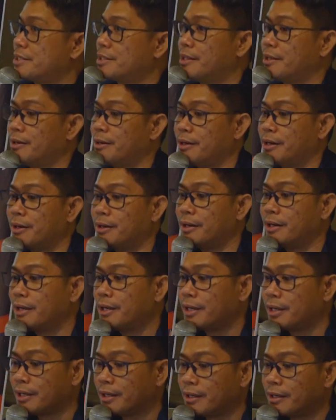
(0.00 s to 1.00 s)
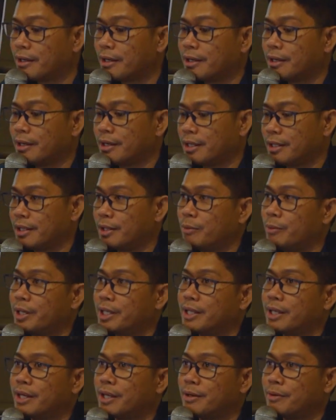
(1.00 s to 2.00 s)
is the
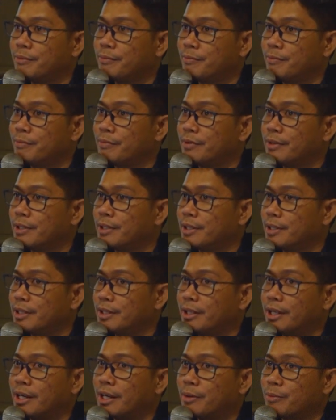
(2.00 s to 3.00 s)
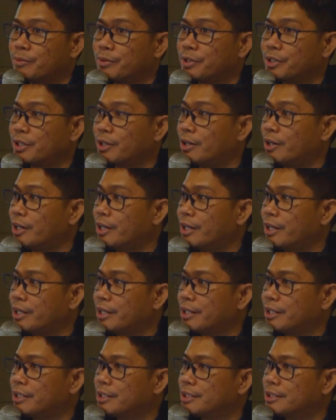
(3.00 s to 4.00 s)
one that I worked
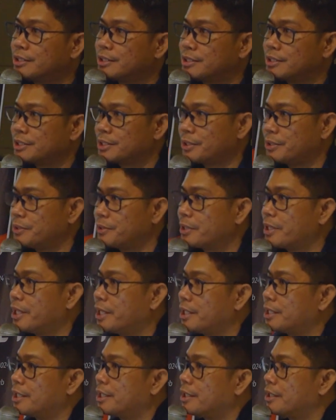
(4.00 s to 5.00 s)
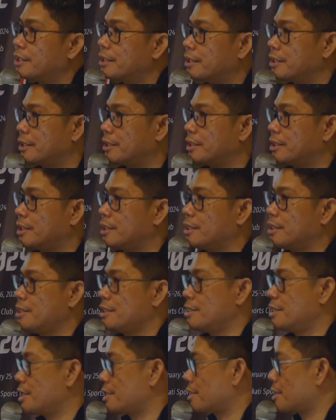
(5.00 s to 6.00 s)
on. So you can
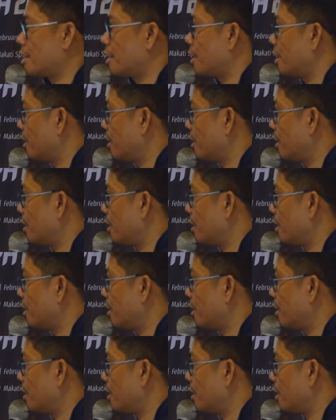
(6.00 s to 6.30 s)
just